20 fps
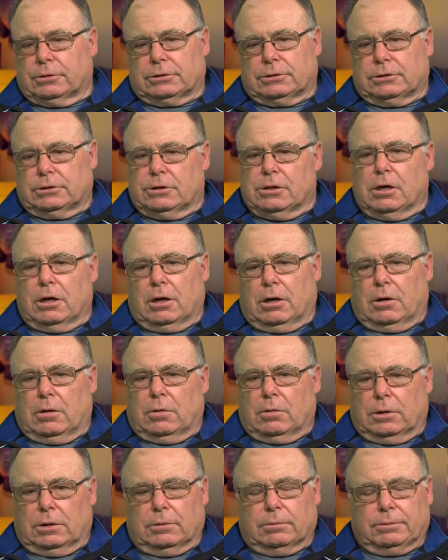the
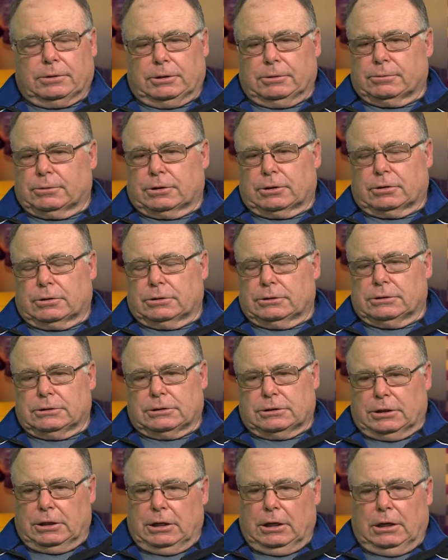snow, and people couldn't
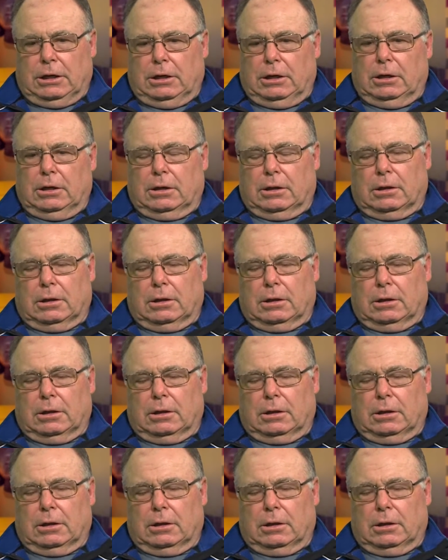ski.